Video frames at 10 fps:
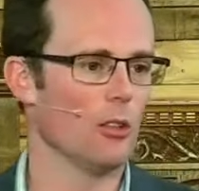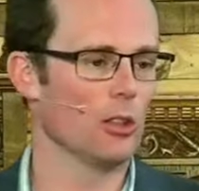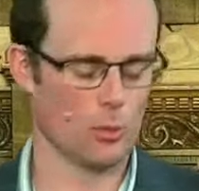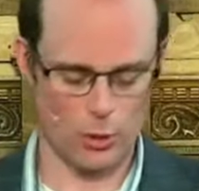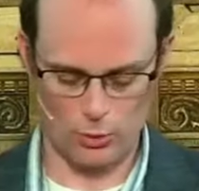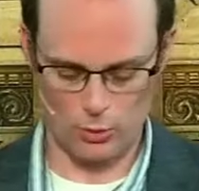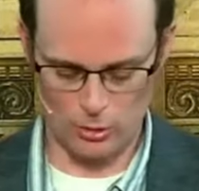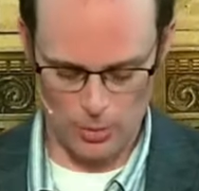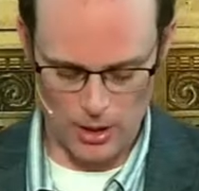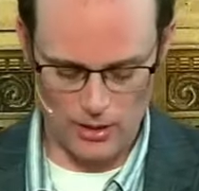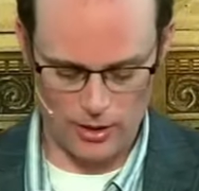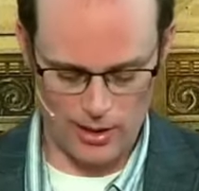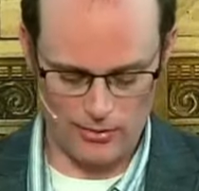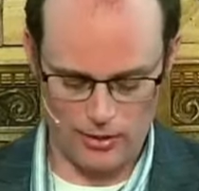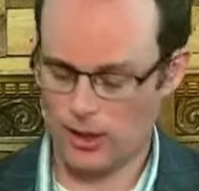here as models of
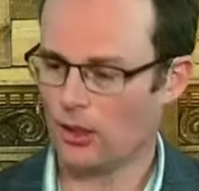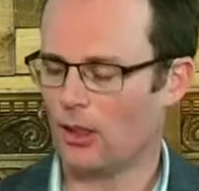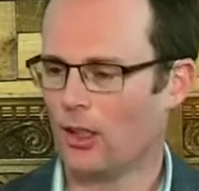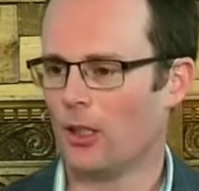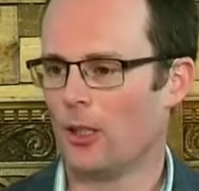perfect living,